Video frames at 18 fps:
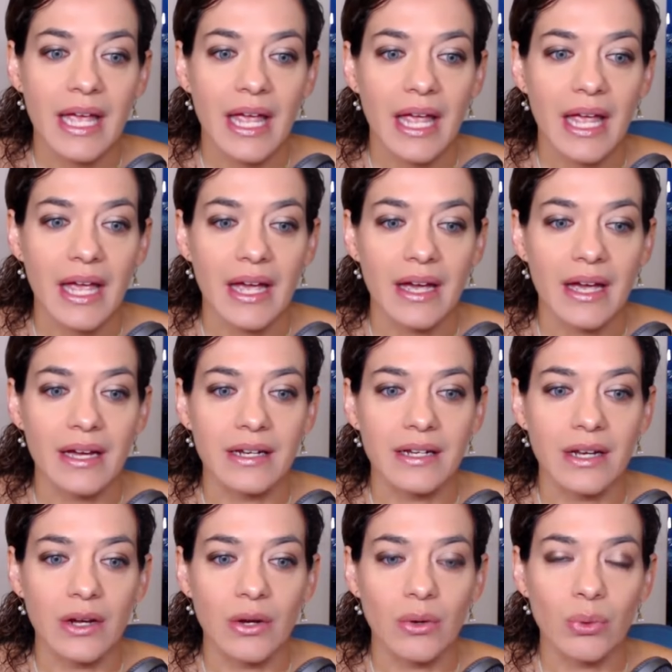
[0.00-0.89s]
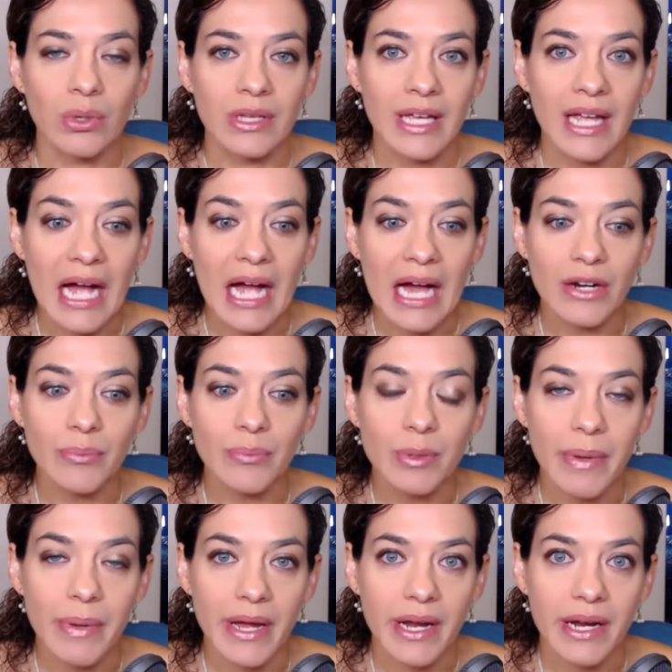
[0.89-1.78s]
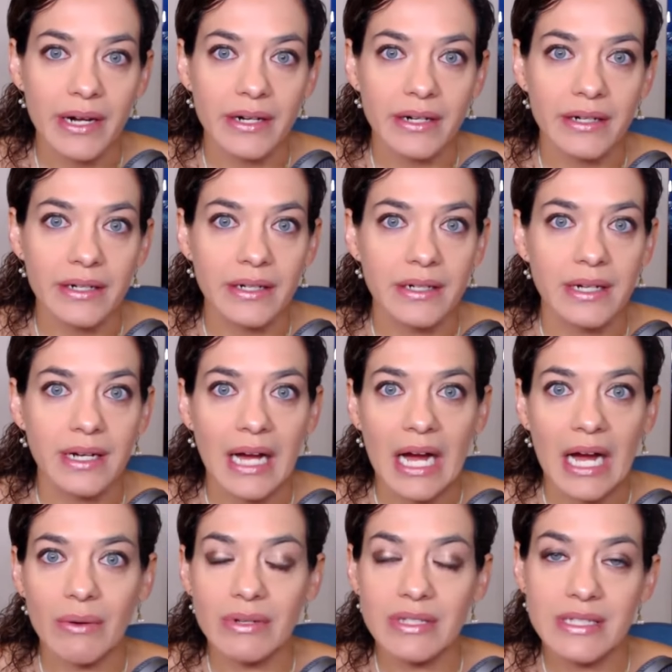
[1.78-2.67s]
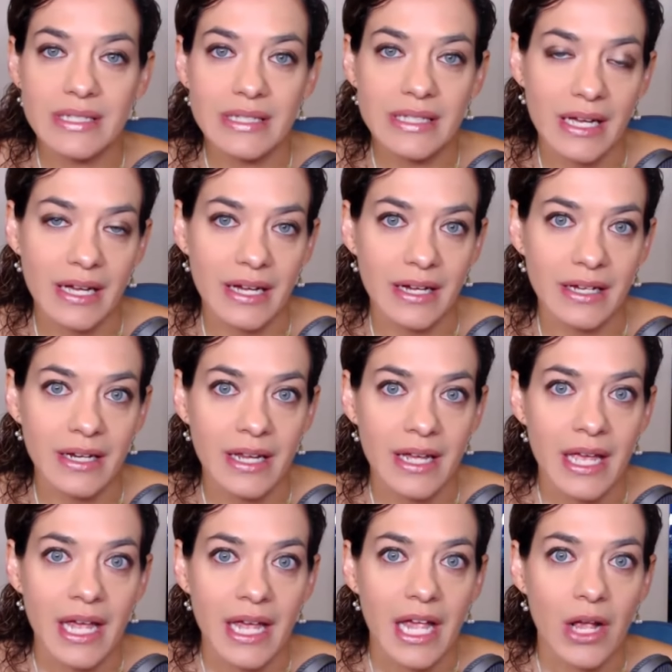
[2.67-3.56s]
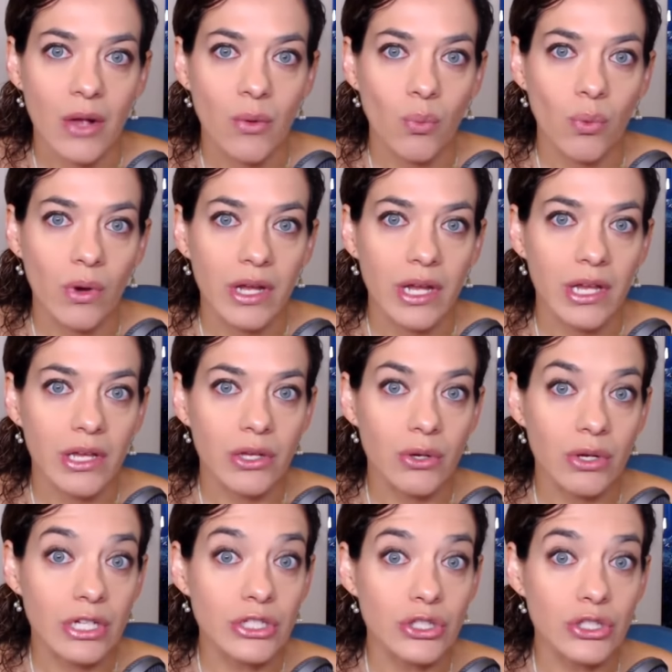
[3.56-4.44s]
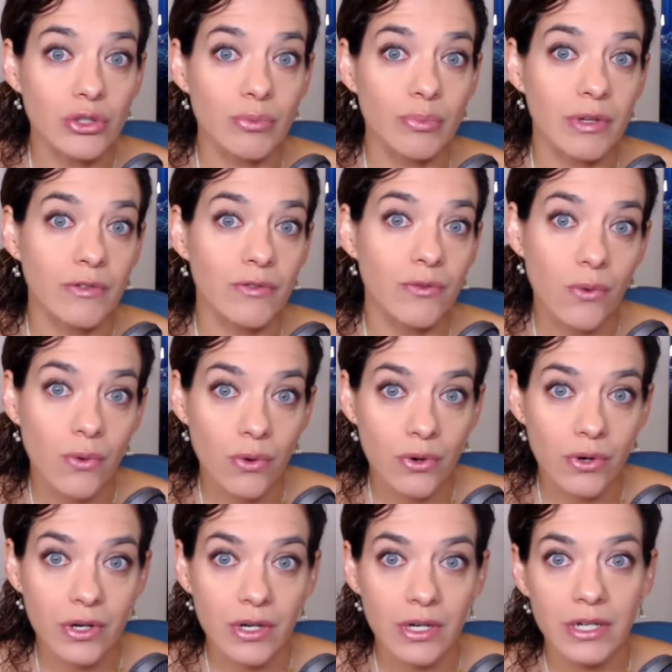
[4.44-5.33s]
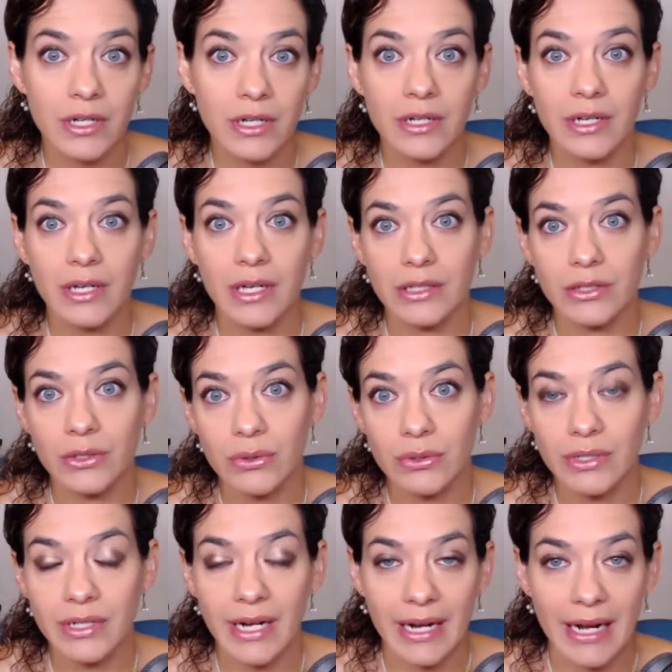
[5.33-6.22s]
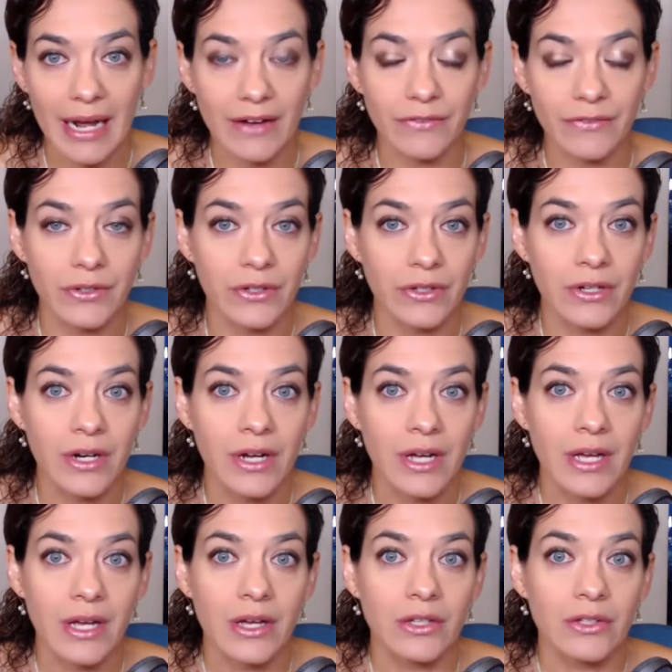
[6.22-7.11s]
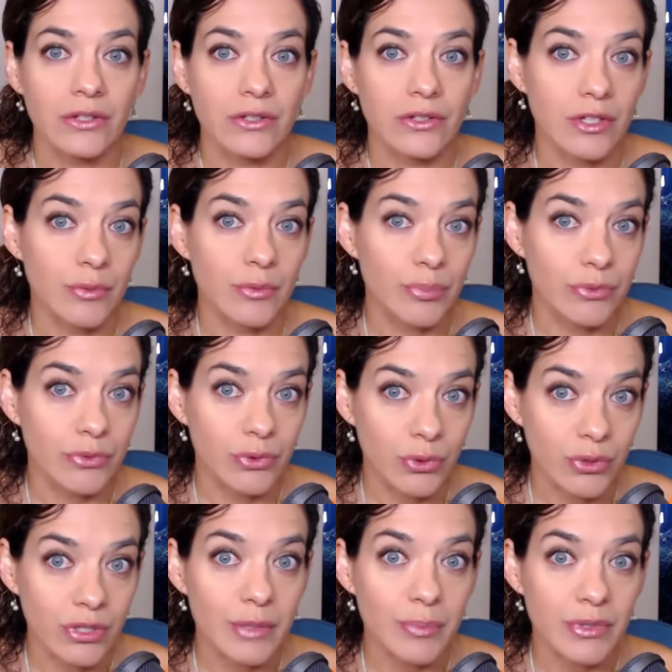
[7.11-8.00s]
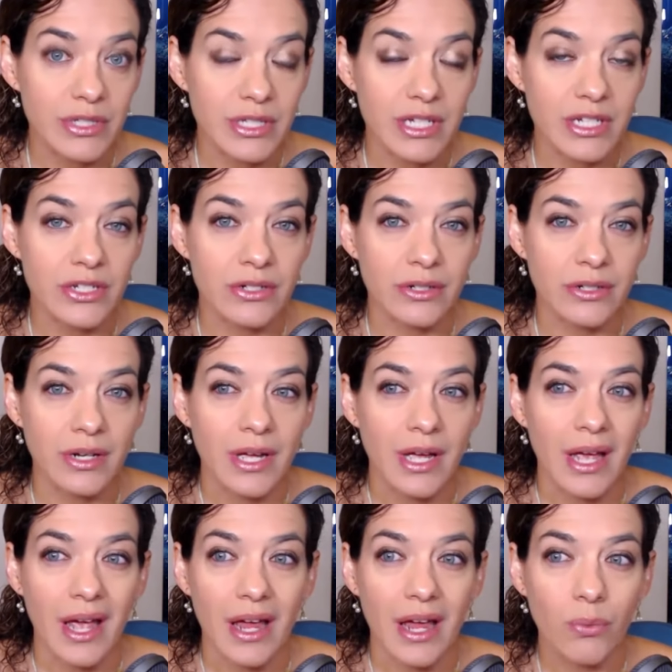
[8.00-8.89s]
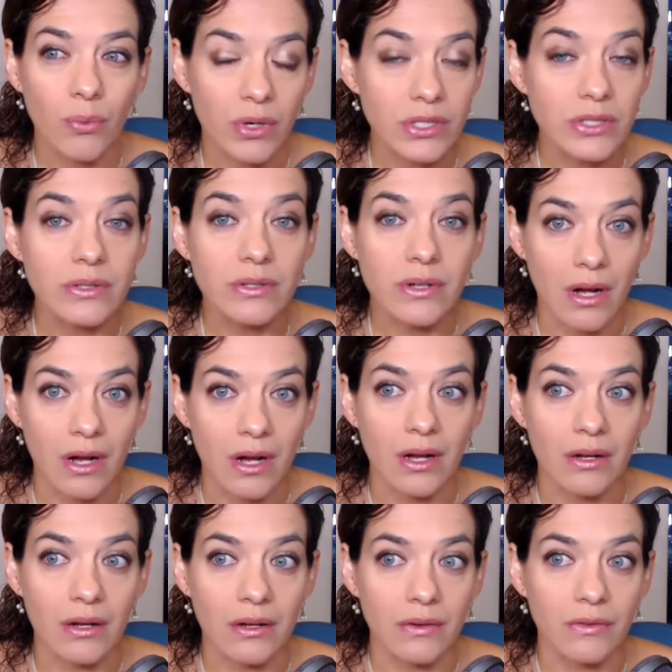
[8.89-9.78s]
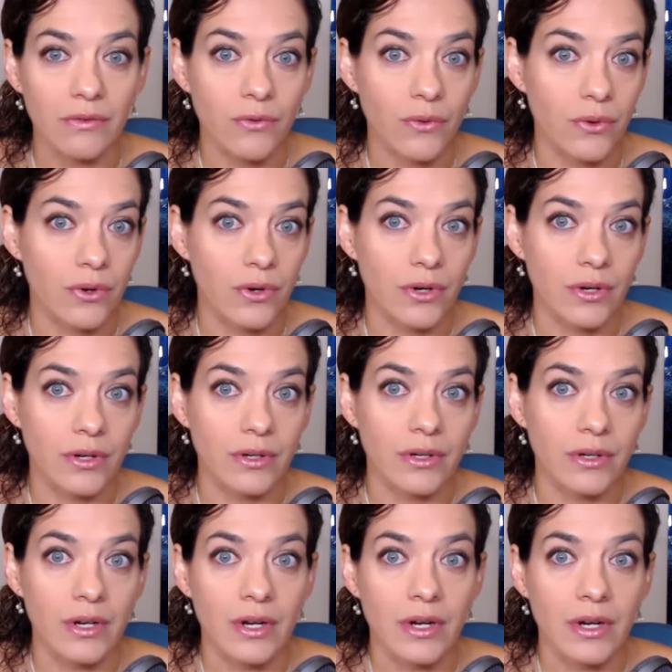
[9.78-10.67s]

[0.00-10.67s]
and really how to prepare, how it's done, and what you can do before, during, and after during the procedure, and when to call for